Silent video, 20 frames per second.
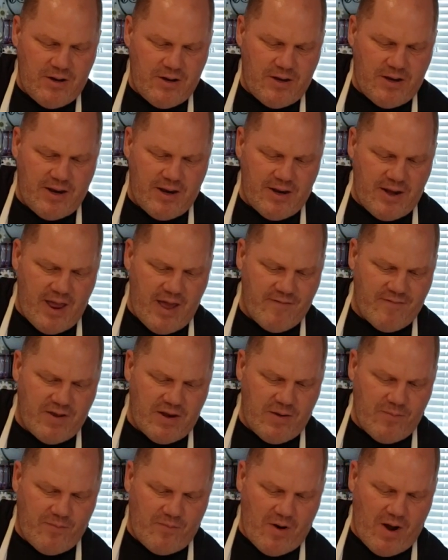Didn't have
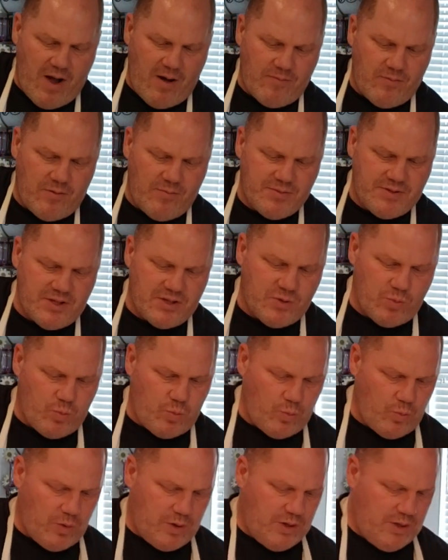any problems. It's
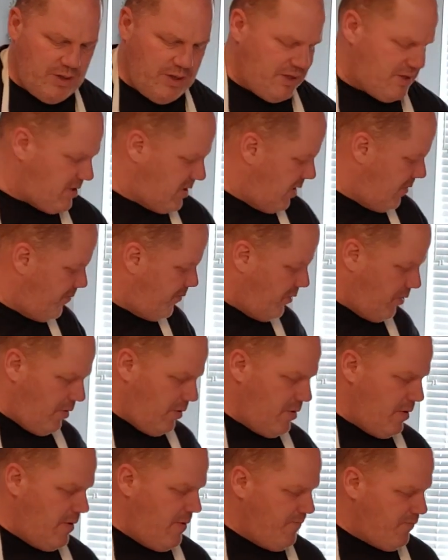really
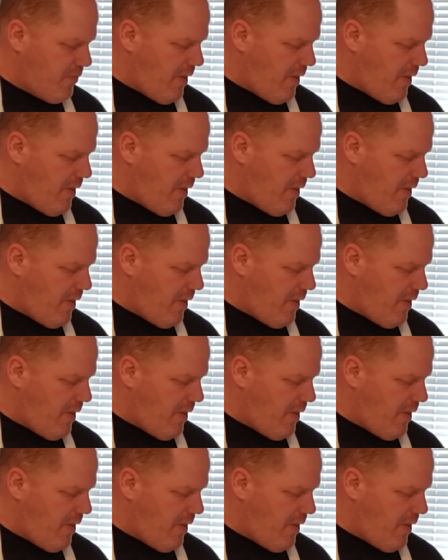simple.